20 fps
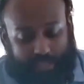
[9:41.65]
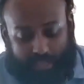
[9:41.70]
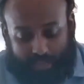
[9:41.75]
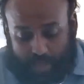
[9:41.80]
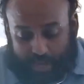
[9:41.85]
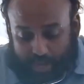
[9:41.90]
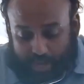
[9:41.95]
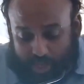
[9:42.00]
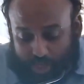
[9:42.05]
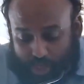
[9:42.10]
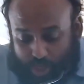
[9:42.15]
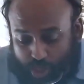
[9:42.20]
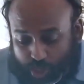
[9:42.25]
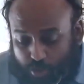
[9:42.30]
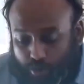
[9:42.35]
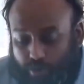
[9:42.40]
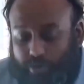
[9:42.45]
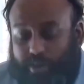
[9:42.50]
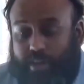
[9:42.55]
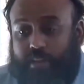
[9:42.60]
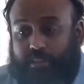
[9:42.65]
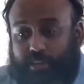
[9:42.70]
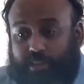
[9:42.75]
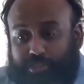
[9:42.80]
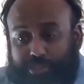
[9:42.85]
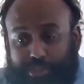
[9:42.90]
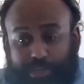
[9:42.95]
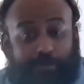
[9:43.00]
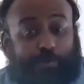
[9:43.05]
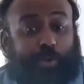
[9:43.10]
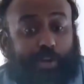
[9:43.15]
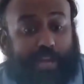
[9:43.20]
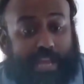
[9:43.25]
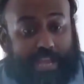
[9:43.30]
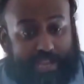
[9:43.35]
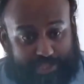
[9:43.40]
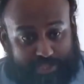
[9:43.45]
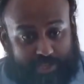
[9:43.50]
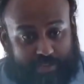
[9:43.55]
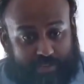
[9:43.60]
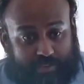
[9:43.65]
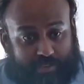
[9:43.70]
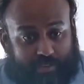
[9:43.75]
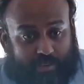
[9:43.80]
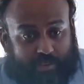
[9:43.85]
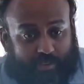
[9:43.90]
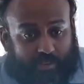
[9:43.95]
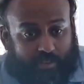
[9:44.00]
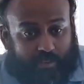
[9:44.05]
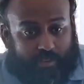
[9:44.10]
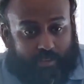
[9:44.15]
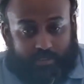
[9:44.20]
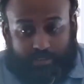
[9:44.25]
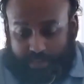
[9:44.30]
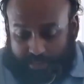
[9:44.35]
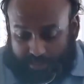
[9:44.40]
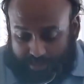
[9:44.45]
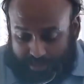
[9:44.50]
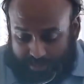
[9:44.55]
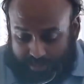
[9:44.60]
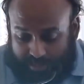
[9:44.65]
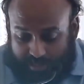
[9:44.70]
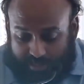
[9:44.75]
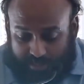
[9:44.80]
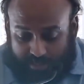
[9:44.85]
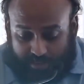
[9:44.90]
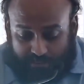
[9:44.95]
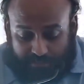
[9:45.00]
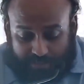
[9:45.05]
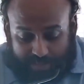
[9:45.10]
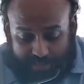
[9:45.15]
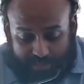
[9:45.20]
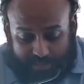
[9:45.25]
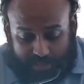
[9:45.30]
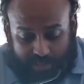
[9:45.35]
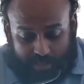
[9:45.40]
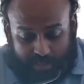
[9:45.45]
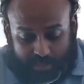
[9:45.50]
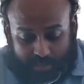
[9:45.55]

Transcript: enduring the tribulation that Christians are facing,